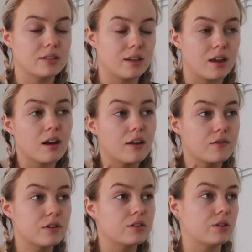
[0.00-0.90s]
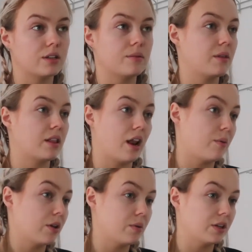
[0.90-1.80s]
the skin, I feel, so that's something that I
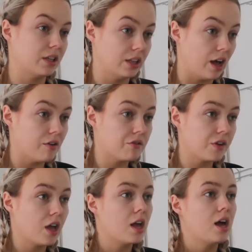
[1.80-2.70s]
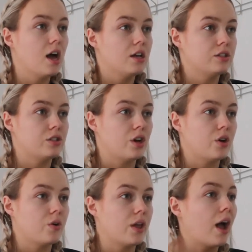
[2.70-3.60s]
really, really love.
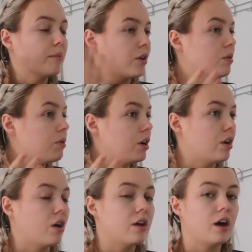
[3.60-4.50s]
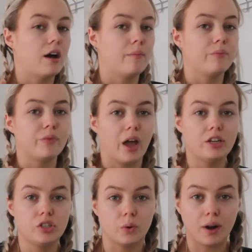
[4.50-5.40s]
So yeah, I'm gonna put it on. Um, I
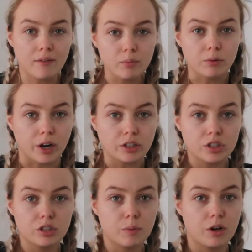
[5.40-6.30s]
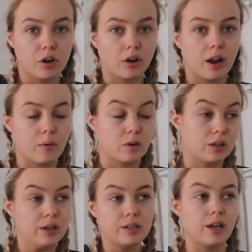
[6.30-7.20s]
don't have a brush to put it on. I really
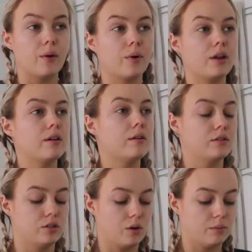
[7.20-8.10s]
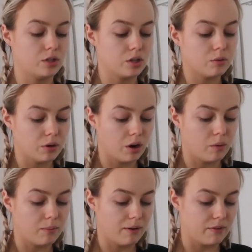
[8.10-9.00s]
need to get one. So I'm just gonna put it
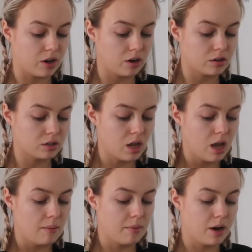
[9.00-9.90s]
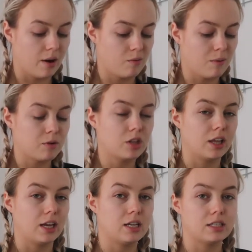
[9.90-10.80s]
on with my fingers. But I remember the
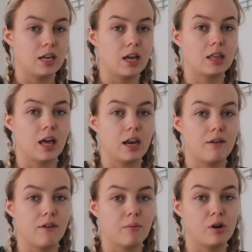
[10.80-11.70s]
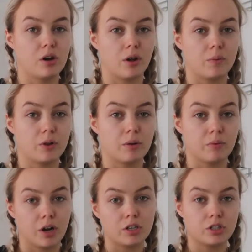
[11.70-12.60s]
lady saying that if I put it on with a
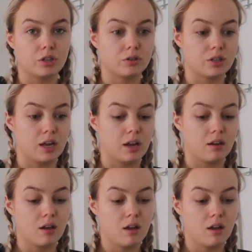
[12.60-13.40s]
brush, there's like